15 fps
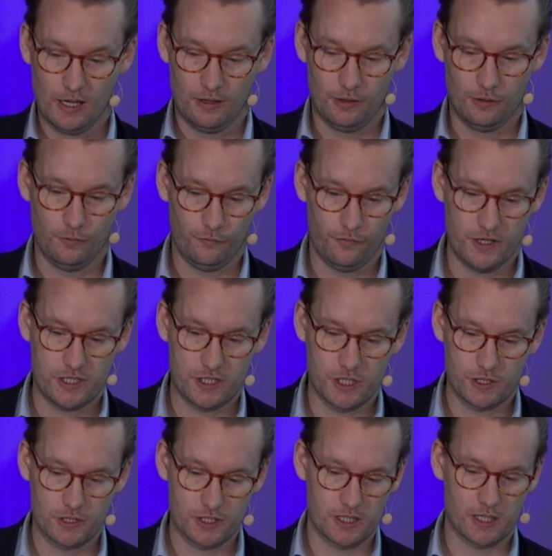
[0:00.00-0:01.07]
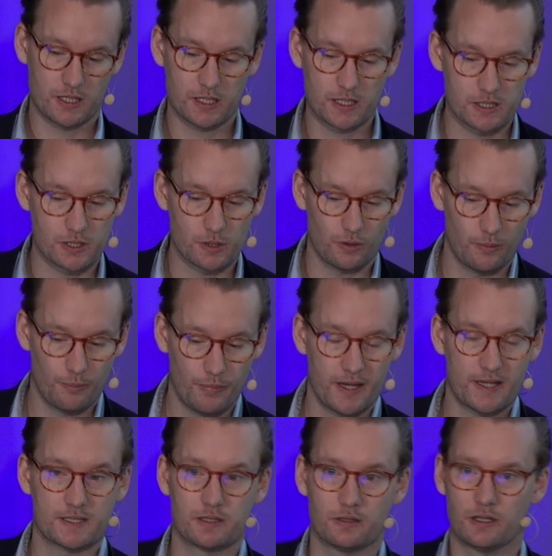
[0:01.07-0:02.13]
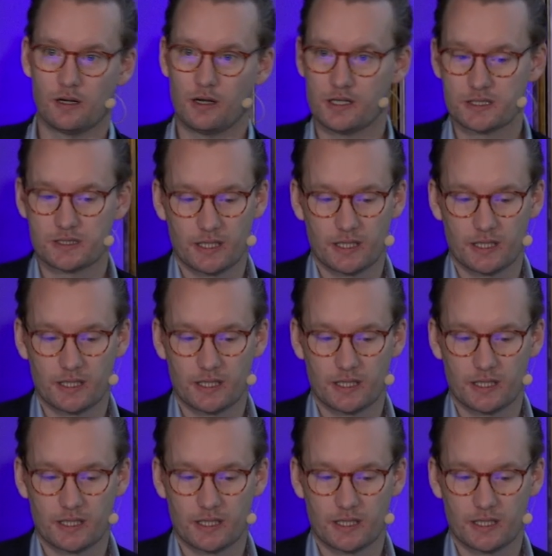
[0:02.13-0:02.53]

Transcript: new features and so on based on the last